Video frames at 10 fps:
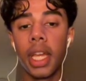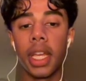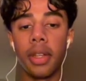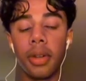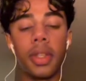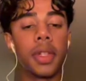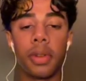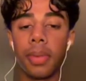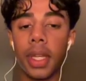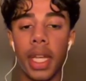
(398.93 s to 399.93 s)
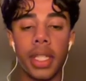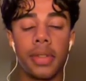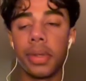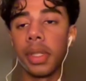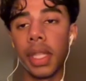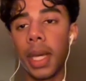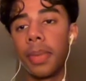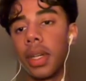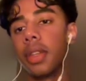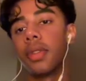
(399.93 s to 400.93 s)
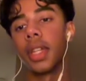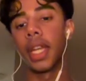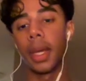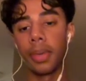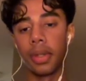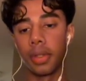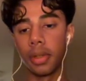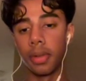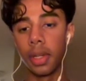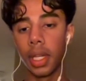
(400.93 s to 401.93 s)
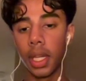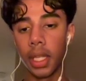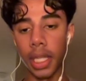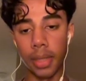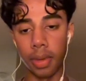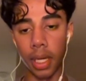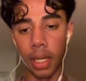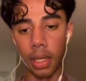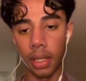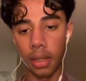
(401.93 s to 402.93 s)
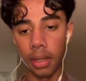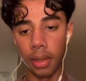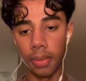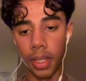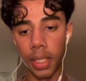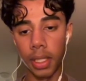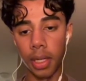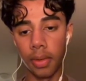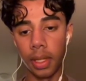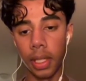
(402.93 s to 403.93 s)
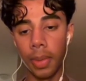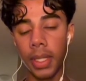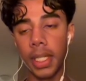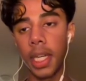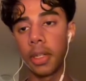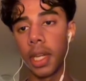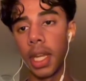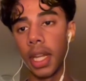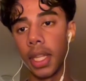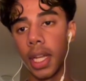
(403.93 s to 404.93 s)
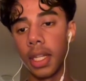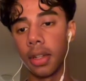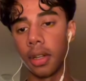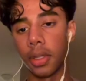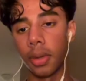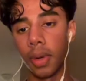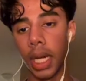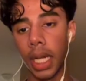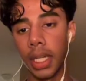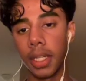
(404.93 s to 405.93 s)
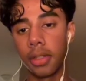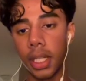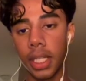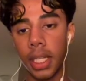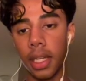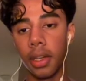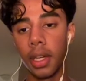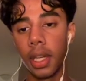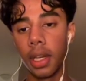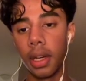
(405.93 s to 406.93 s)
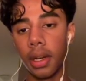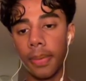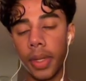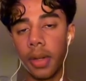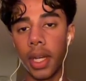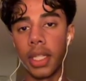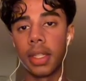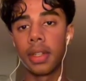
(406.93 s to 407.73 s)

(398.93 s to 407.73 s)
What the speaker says: This would have been nice or something like that, but it didn't happen. So that's why this is not really the best day to trade, and that is also why I didn't trade today. I just,